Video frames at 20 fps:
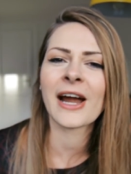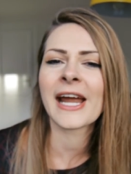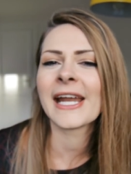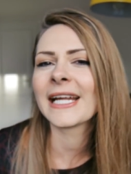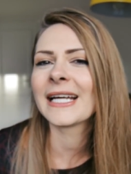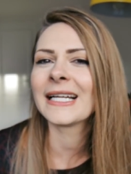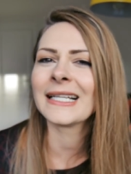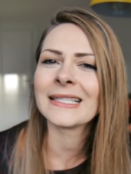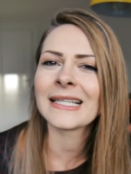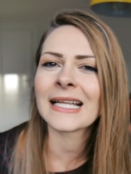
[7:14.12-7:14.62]

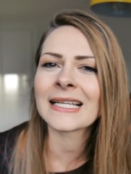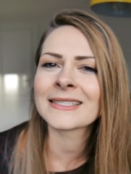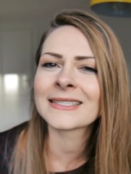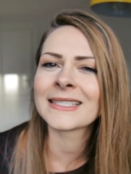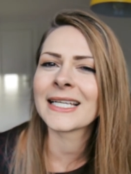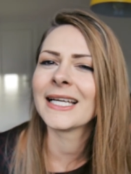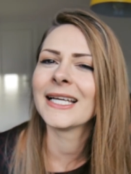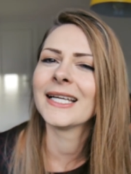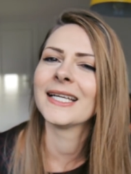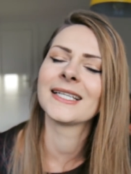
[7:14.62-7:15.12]
great
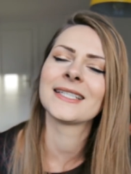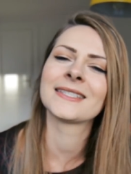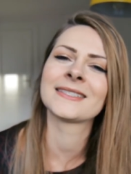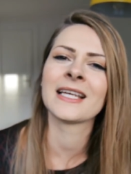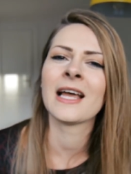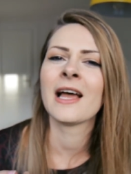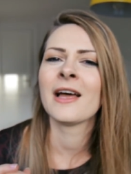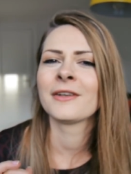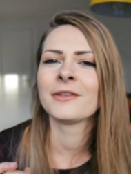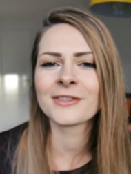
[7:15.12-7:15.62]

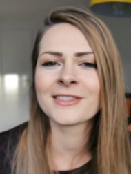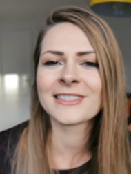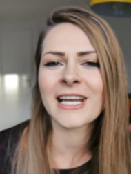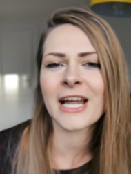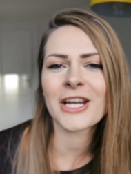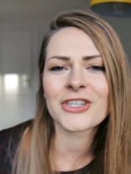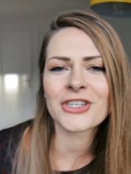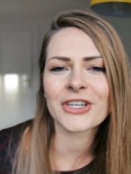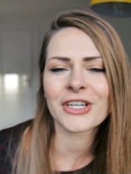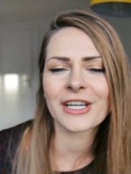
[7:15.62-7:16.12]
classics,
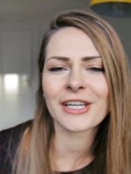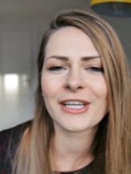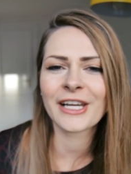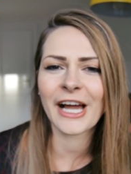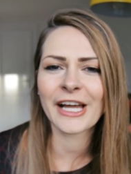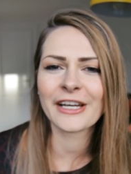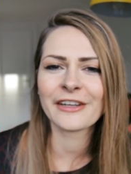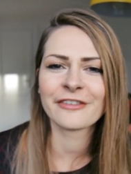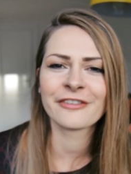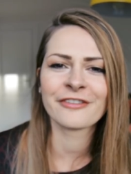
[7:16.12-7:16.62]

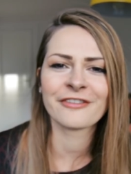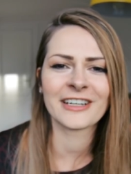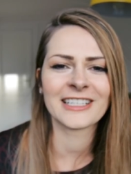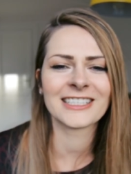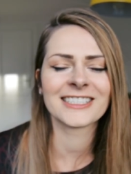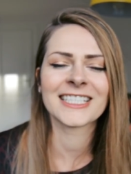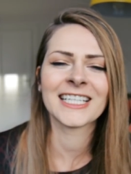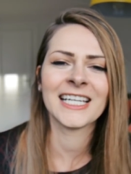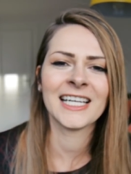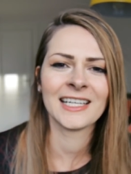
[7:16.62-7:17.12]
nostalgic kind of
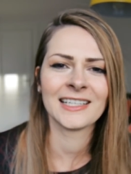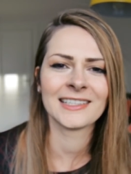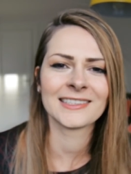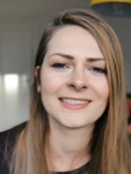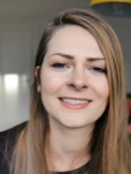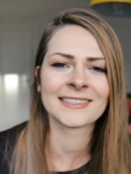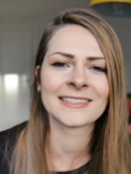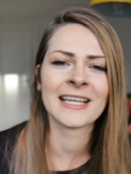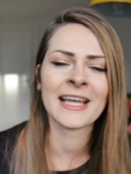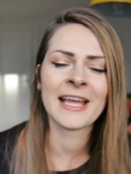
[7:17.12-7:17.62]
French
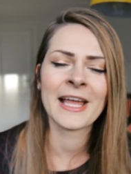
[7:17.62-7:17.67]
hits.